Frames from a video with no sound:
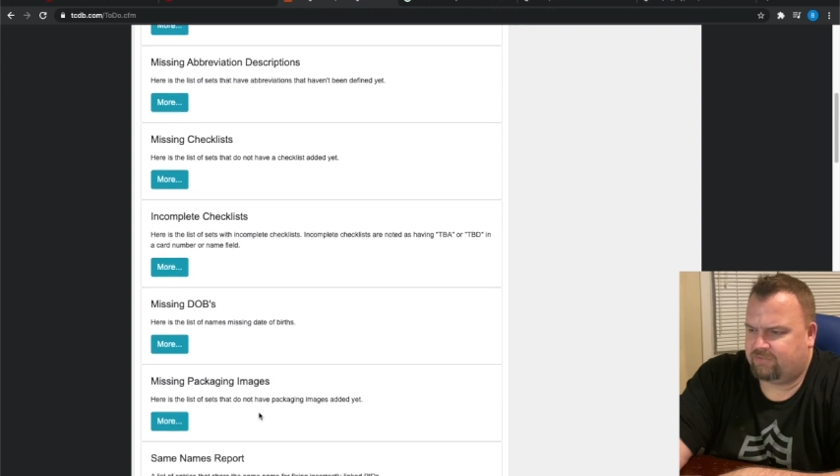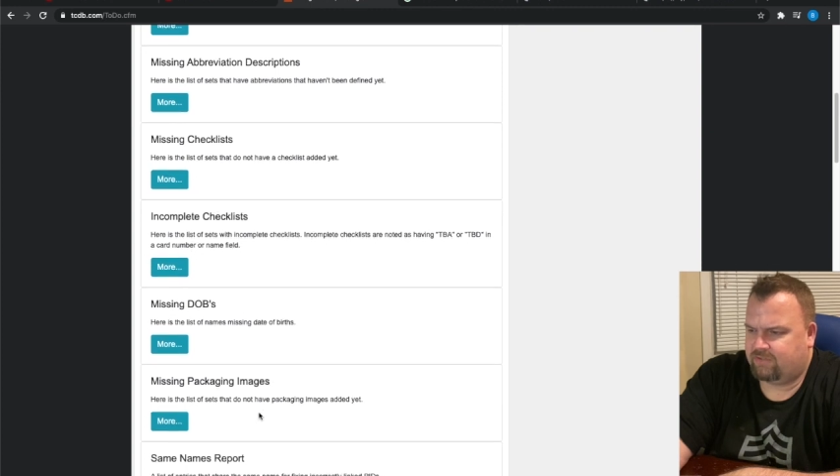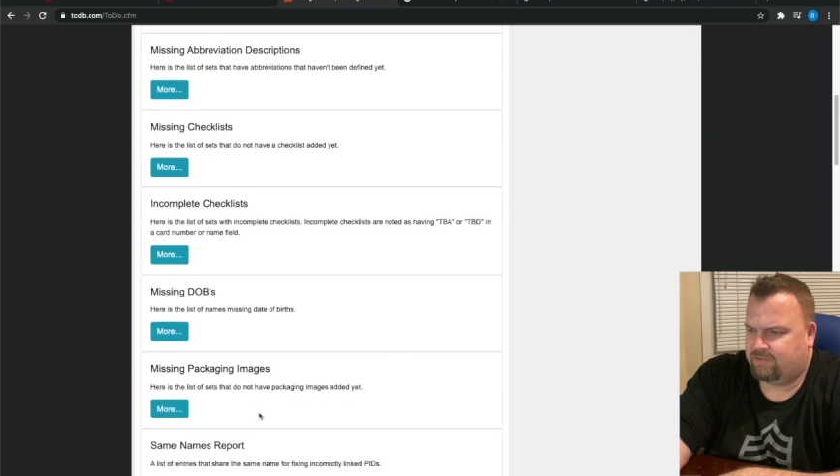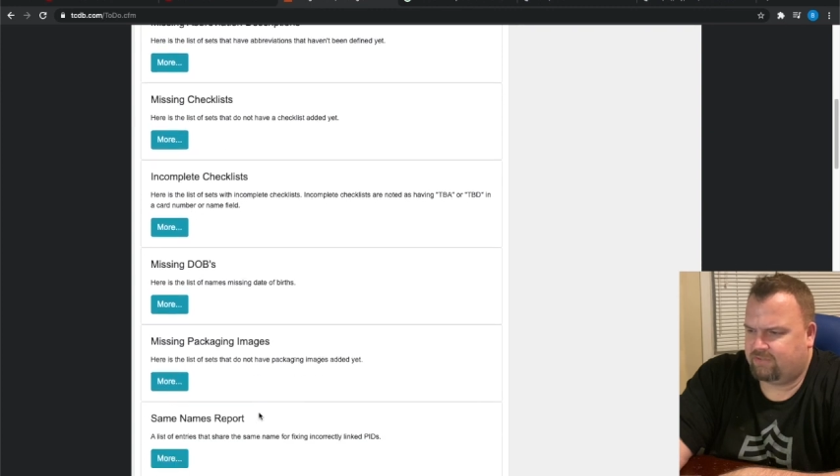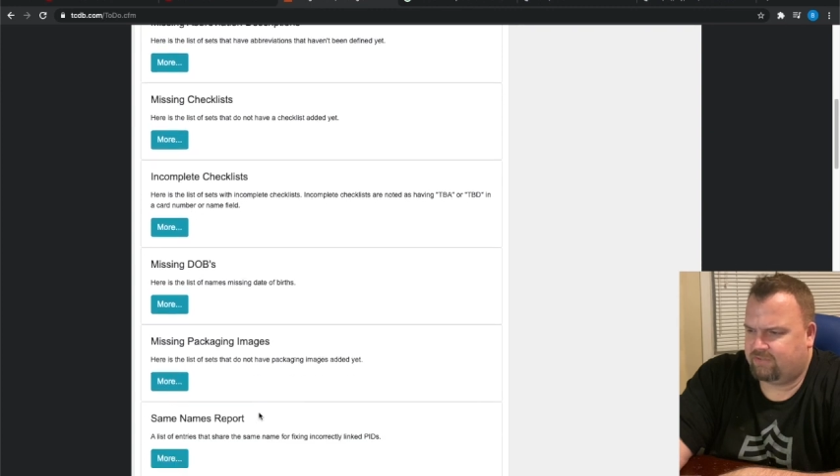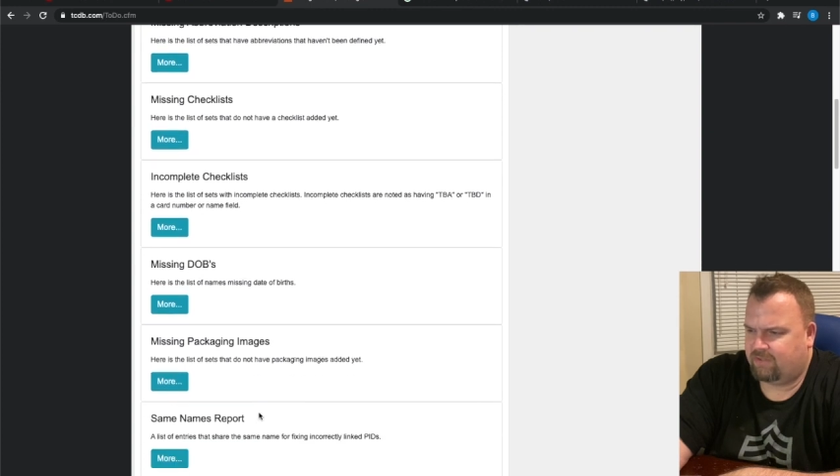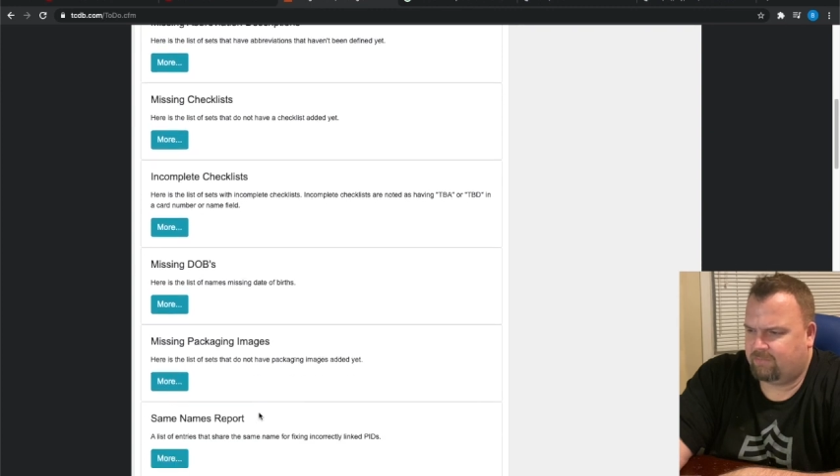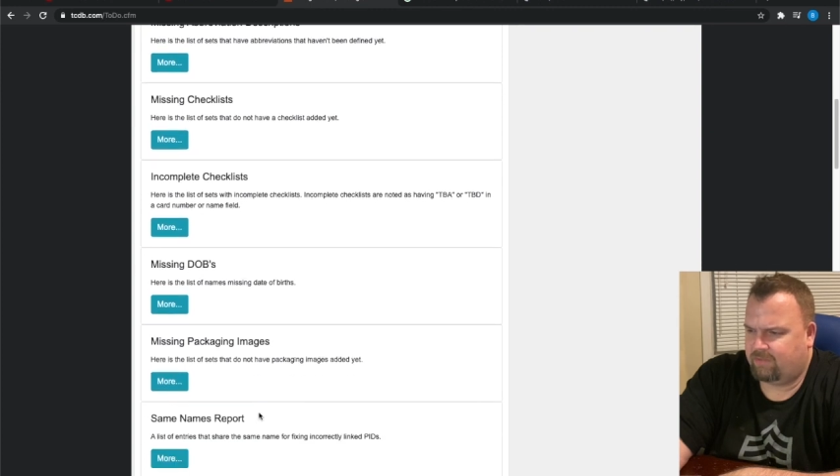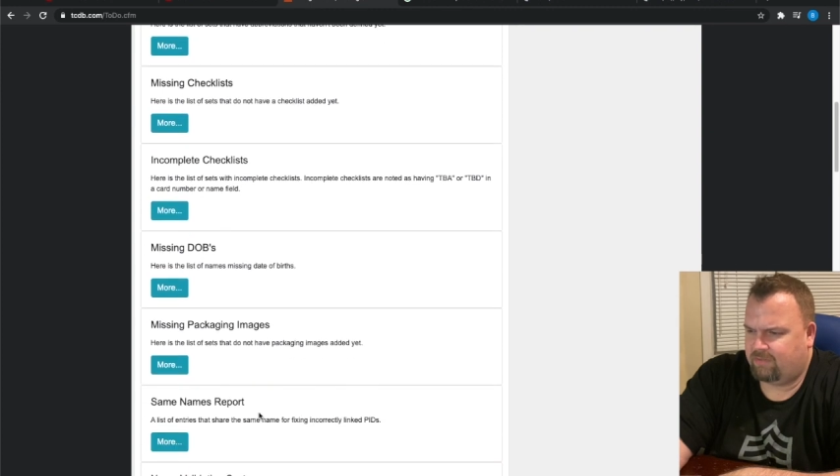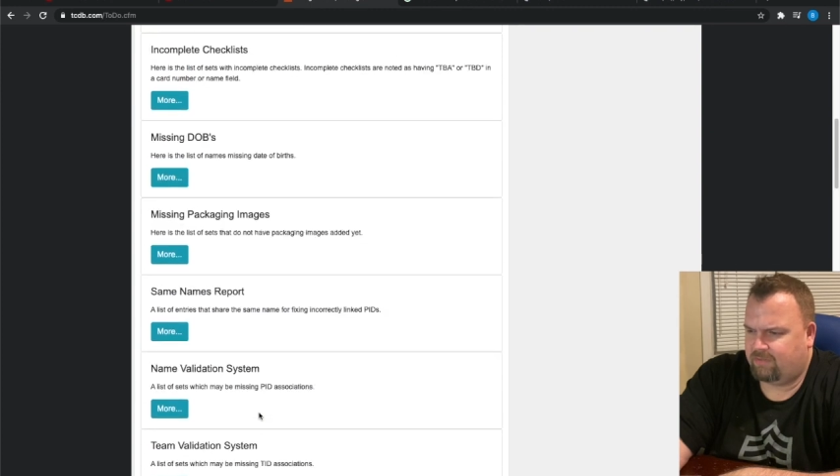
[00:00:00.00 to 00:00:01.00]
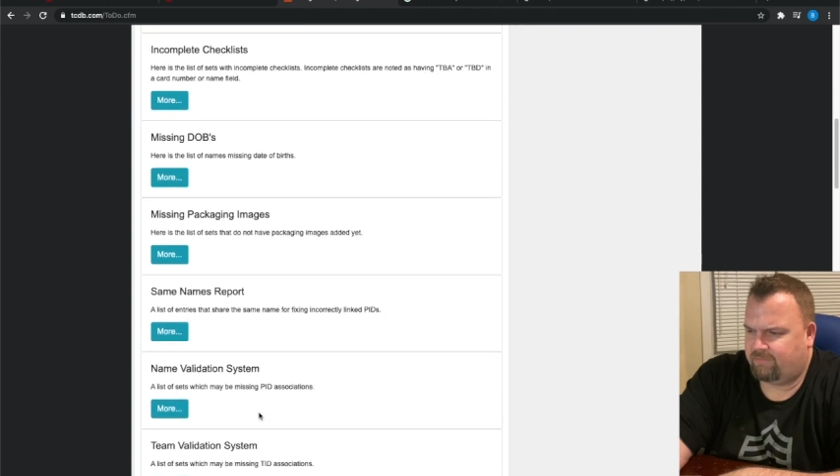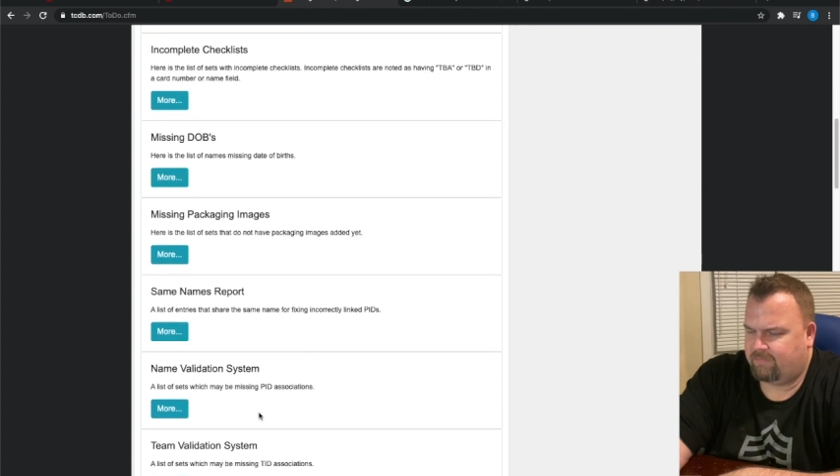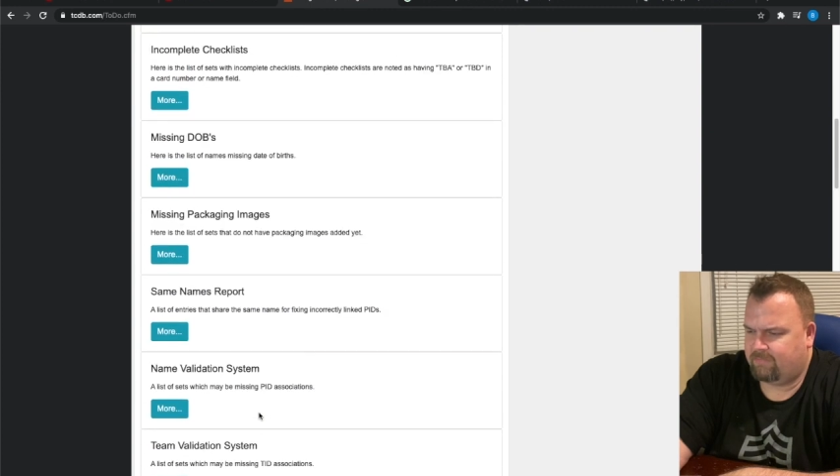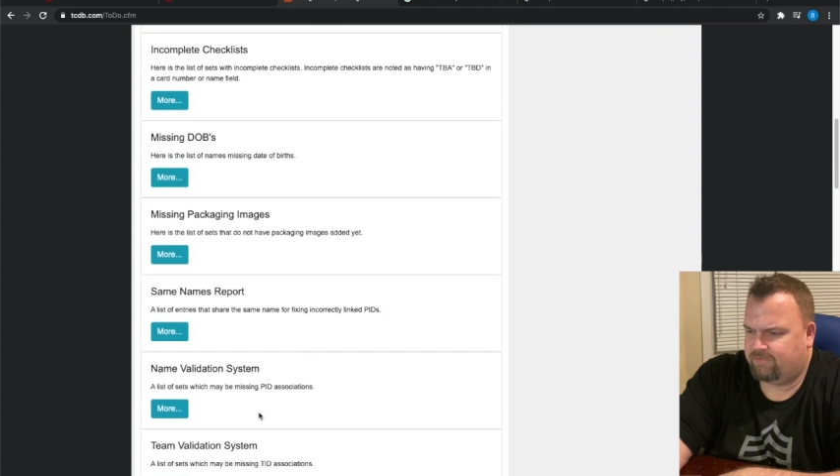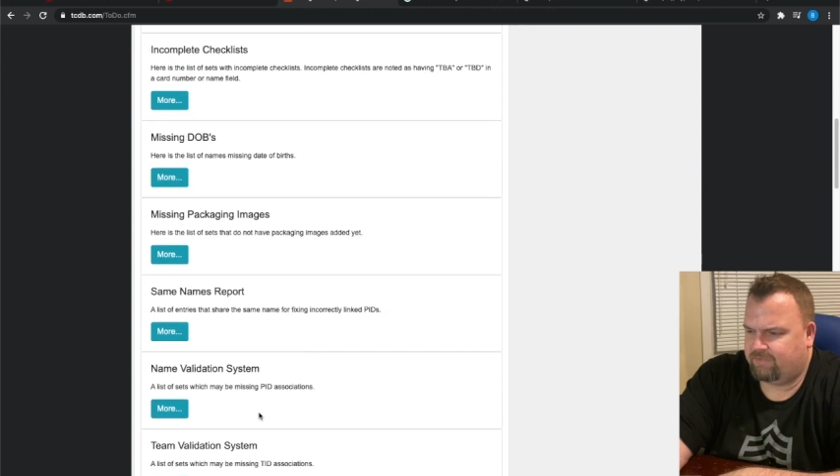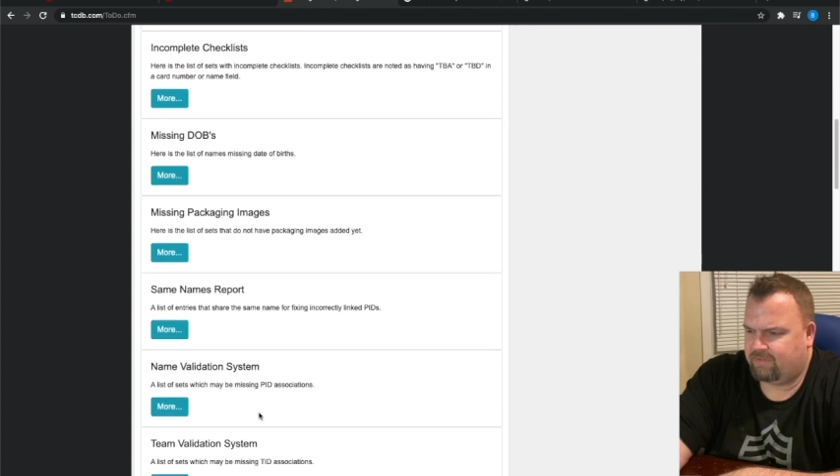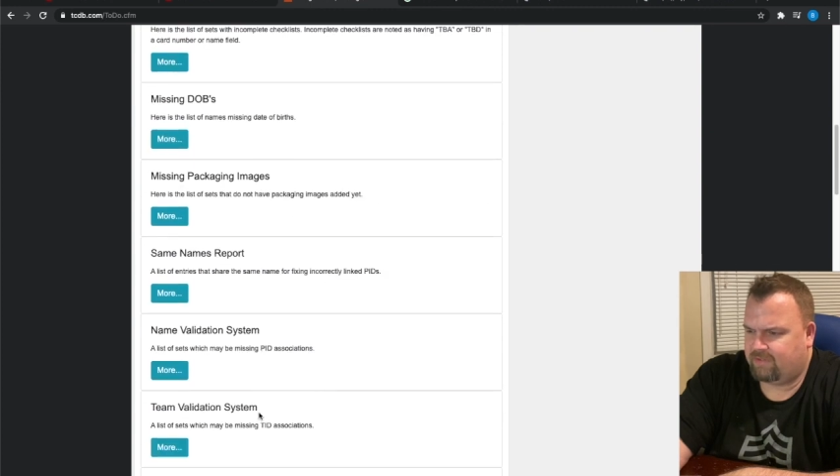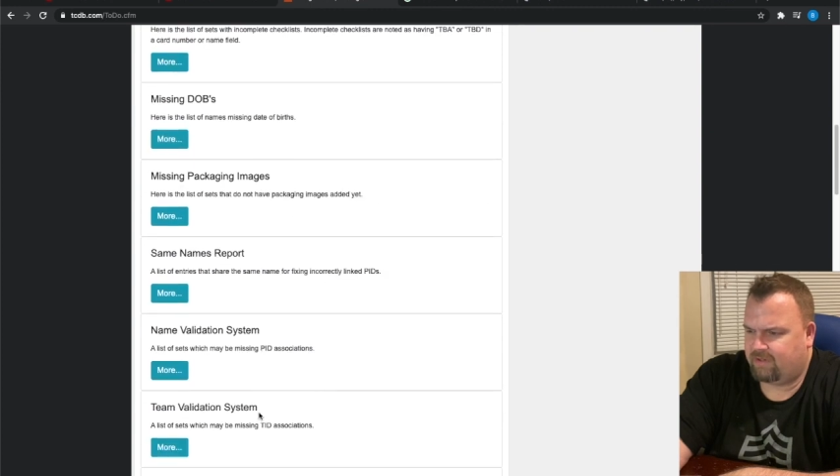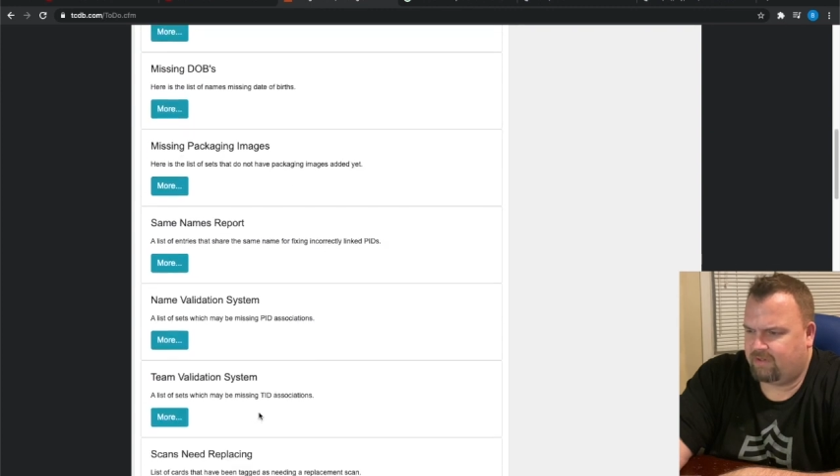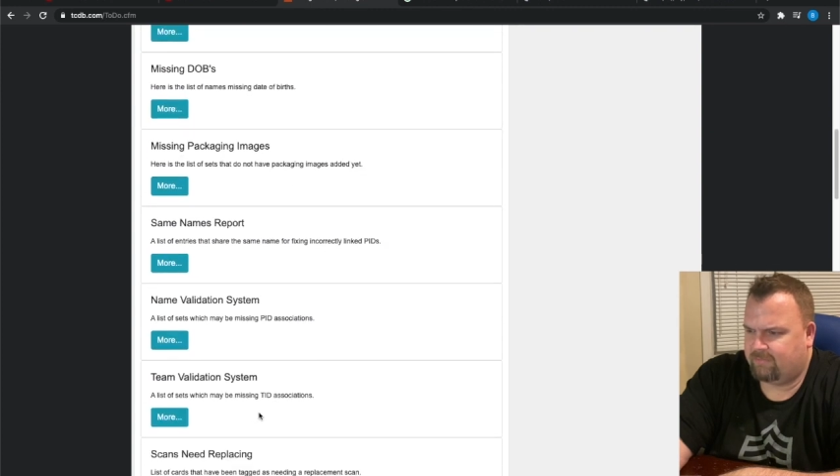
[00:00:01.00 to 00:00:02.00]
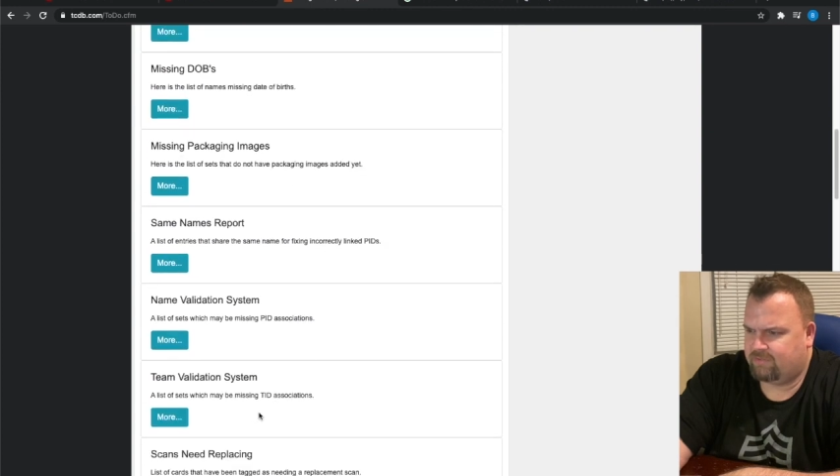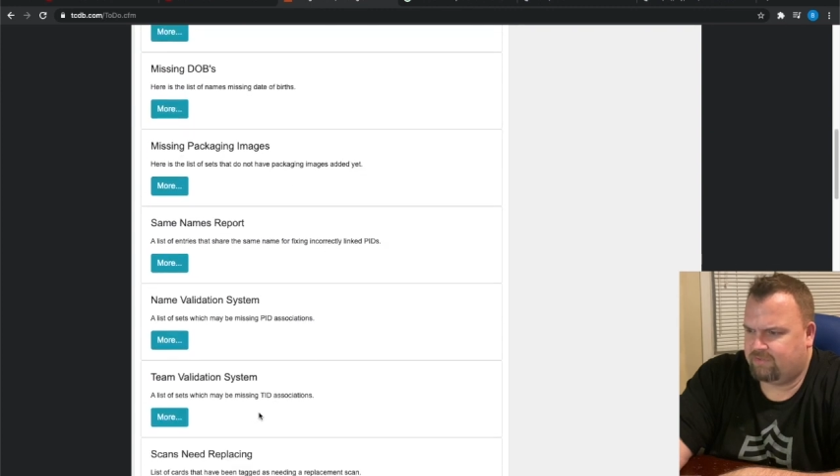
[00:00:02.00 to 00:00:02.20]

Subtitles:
I think there's another one down here for missing card image.